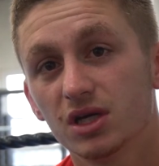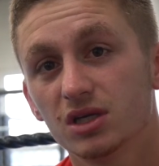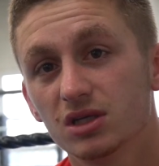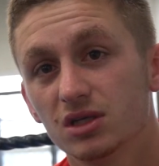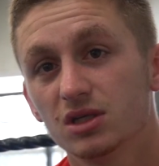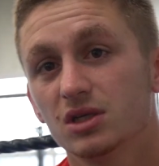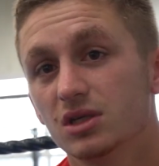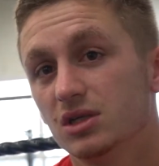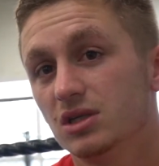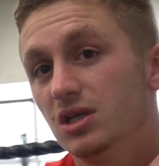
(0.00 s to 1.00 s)
Now we're going
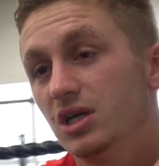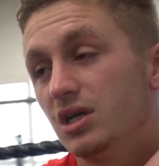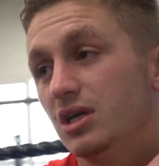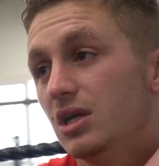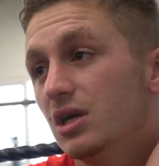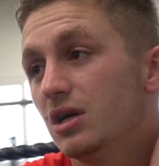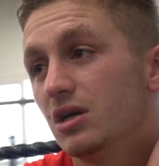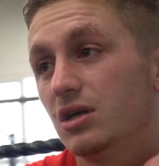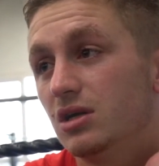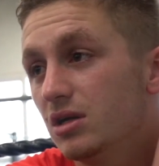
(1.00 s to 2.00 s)
into another under
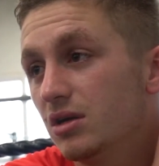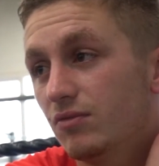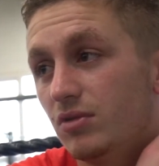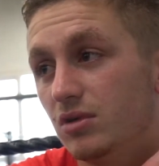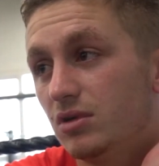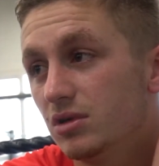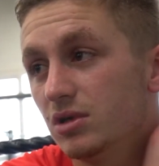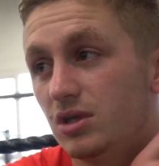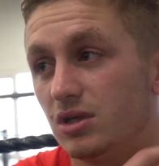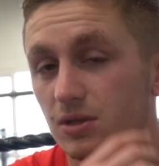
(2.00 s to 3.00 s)
lock and key again.
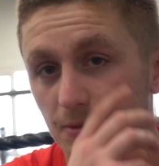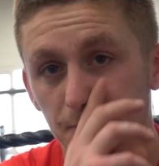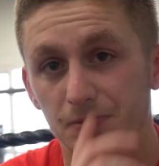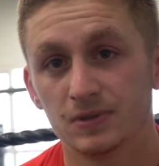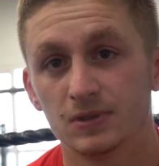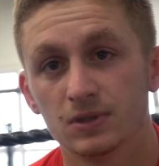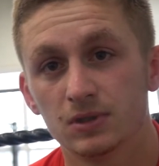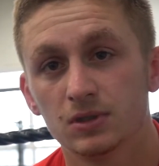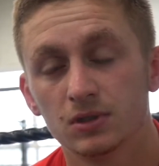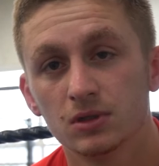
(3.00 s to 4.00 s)
Do you think that's just
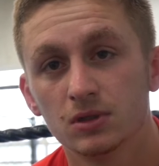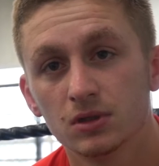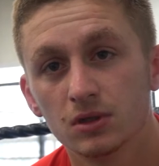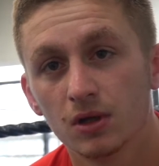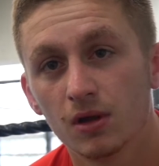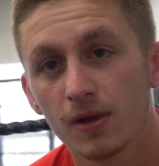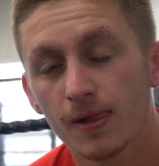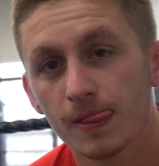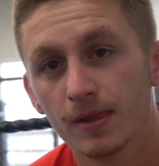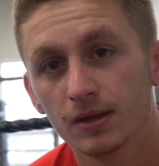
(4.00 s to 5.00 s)
sort of, you
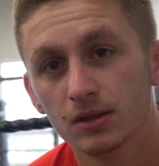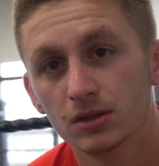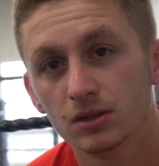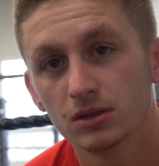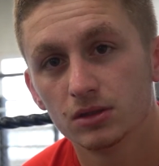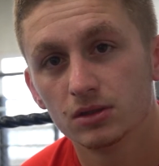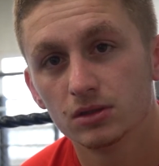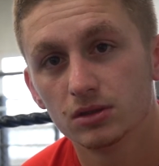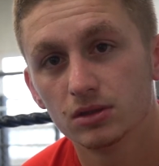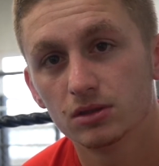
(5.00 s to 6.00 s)
had that momentum
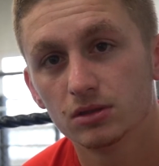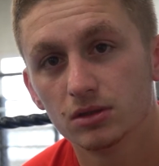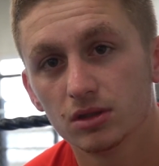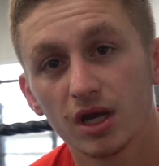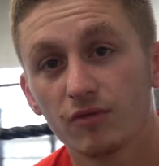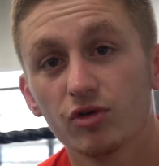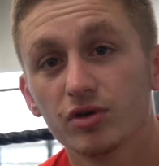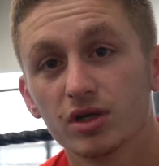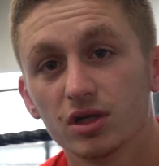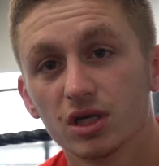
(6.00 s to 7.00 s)
and you were
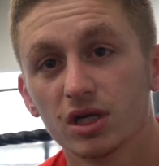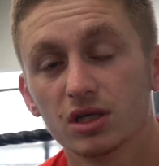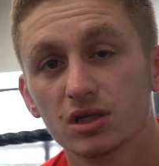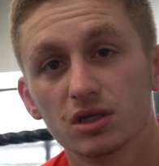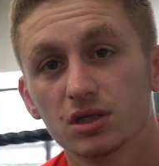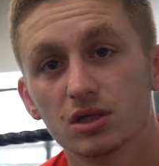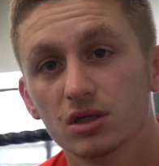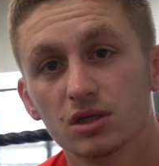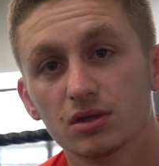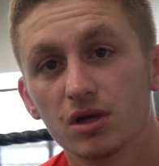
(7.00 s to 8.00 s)
never quite able to recapture it?